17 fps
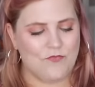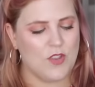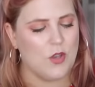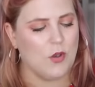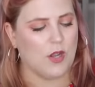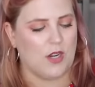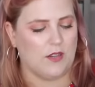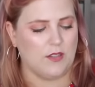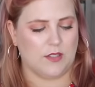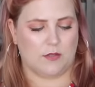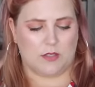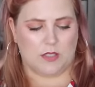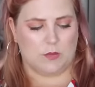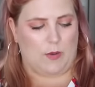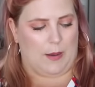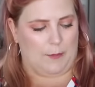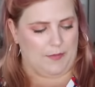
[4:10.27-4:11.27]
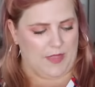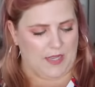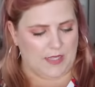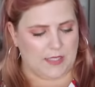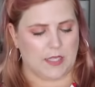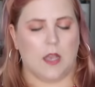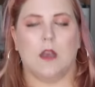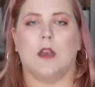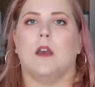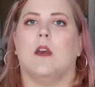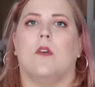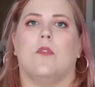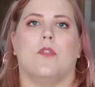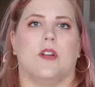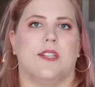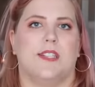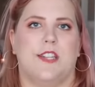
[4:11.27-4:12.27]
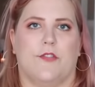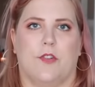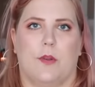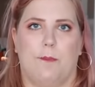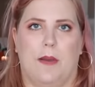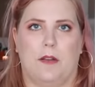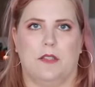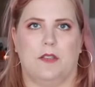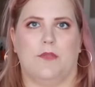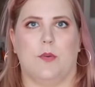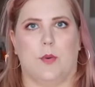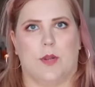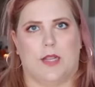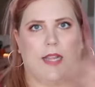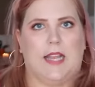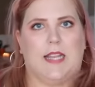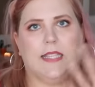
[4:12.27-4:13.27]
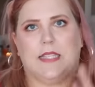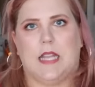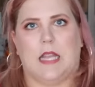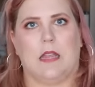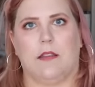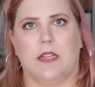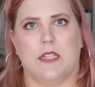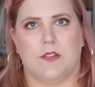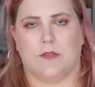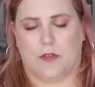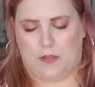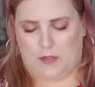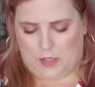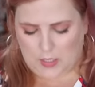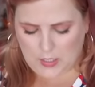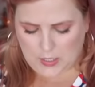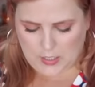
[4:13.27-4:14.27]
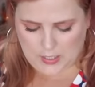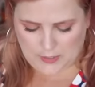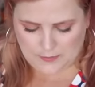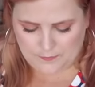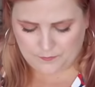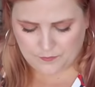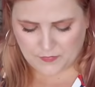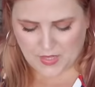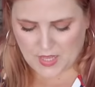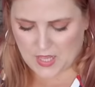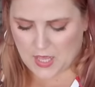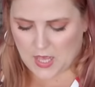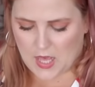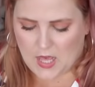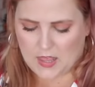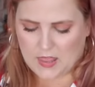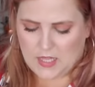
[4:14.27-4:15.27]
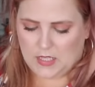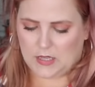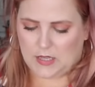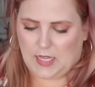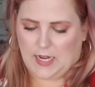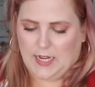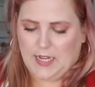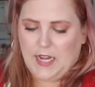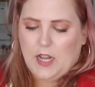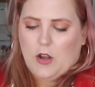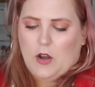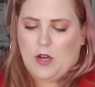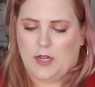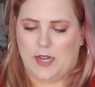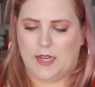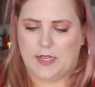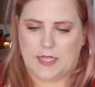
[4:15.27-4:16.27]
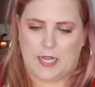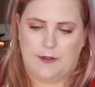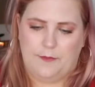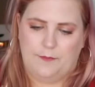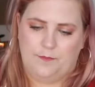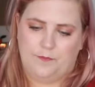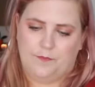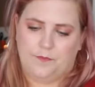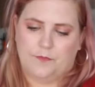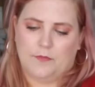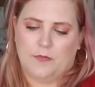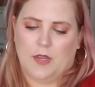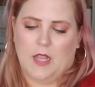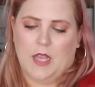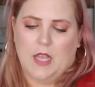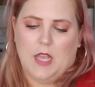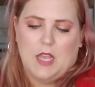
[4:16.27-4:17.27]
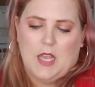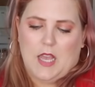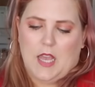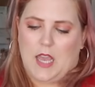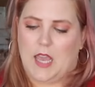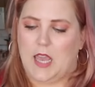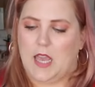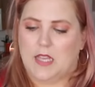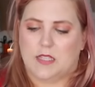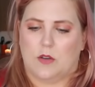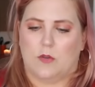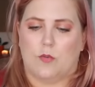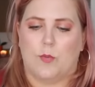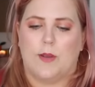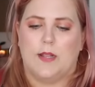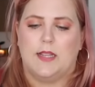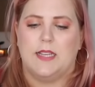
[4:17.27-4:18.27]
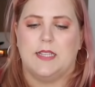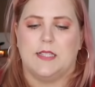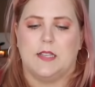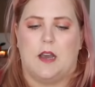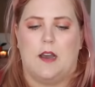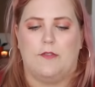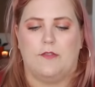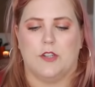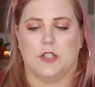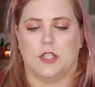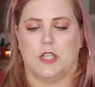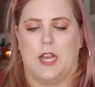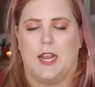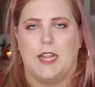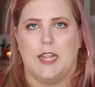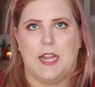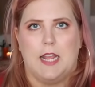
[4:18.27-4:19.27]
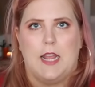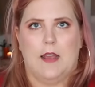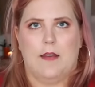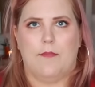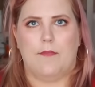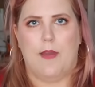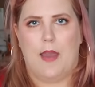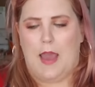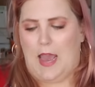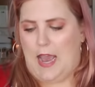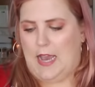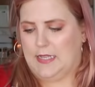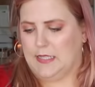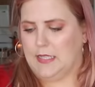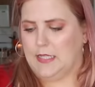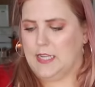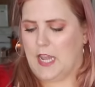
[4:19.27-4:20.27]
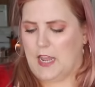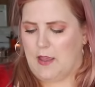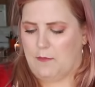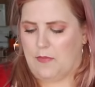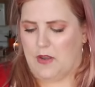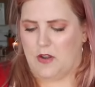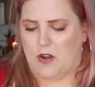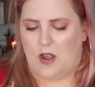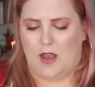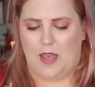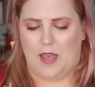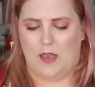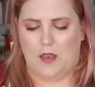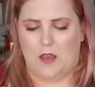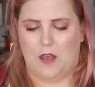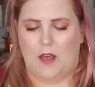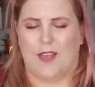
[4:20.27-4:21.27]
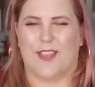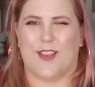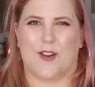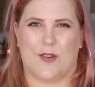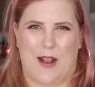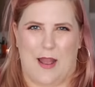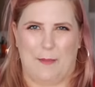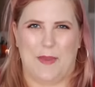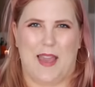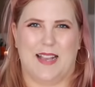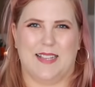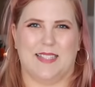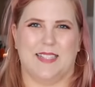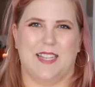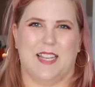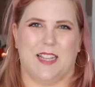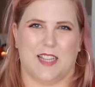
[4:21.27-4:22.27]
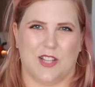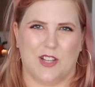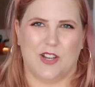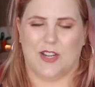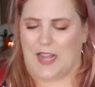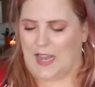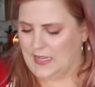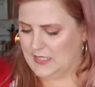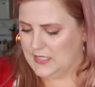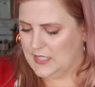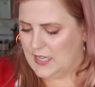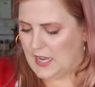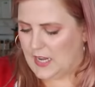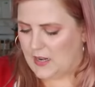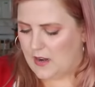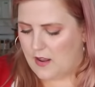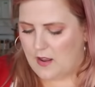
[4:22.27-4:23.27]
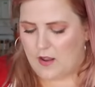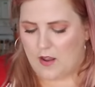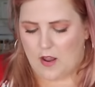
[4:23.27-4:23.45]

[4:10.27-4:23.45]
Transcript: You could also swap this for a different belt if you want like a slightly different look. The lining on it is a really soft, shiny acetate, but not the crappy acetate, the good acetate.